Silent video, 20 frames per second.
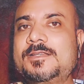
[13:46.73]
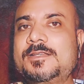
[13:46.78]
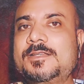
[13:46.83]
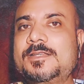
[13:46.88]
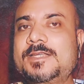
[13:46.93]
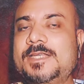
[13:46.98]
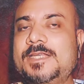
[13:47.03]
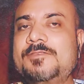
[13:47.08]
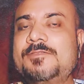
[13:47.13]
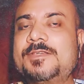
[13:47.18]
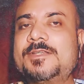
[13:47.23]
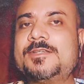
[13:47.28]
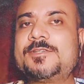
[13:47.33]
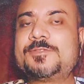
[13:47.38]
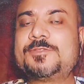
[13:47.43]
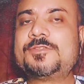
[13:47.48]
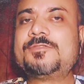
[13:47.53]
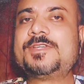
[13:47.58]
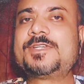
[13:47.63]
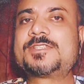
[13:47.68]
Even
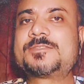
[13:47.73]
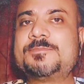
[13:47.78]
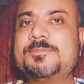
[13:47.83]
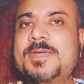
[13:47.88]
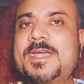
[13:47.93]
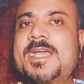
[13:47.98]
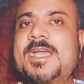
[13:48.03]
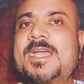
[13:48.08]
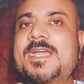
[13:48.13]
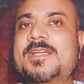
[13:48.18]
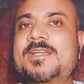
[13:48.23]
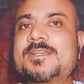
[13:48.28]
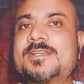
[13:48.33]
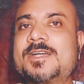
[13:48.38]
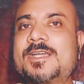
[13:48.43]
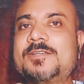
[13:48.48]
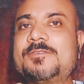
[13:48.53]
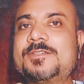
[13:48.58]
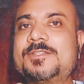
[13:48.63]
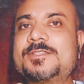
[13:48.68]
2 weeks back,
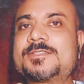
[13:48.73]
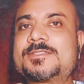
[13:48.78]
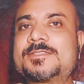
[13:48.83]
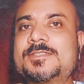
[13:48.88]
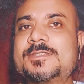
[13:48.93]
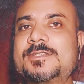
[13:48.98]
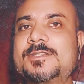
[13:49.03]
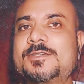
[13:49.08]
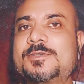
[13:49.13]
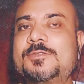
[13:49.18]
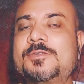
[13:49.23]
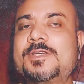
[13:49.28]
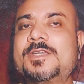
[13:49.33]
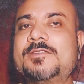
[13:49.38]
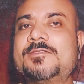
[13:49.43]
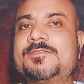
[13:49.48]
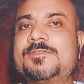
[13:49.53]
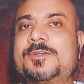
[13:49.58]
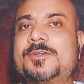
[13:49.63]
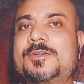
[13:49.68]
I was
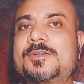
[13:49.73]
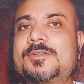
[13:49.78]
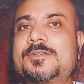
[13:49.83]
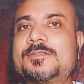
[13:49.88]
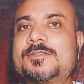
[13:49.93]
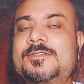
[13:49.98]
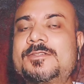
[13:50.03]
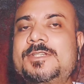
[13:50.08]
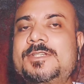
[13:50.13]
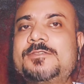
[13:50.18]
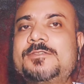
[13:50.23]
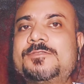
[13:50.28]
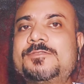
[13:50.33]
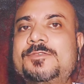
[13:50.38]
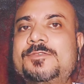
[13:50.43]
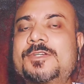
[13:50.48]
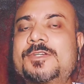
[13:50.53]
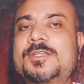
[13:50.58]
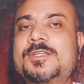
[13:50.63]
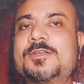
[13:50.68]
going for 3 to
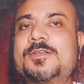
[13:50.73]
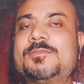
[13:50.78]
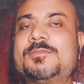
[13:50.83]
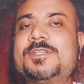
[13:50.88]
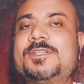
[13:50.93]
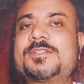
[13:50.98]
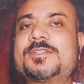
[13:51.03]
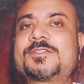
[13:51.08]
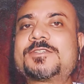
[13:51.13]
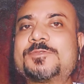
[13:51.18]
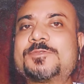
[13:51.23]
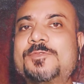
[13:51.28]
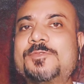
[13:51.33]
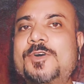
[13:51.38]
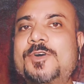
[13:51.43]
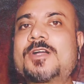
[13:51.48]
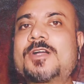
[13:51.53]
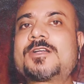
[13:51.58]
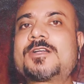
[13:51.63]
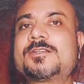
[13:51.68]
4 kilometers
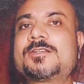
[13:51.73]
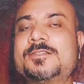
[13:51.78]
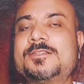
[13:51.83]
walk.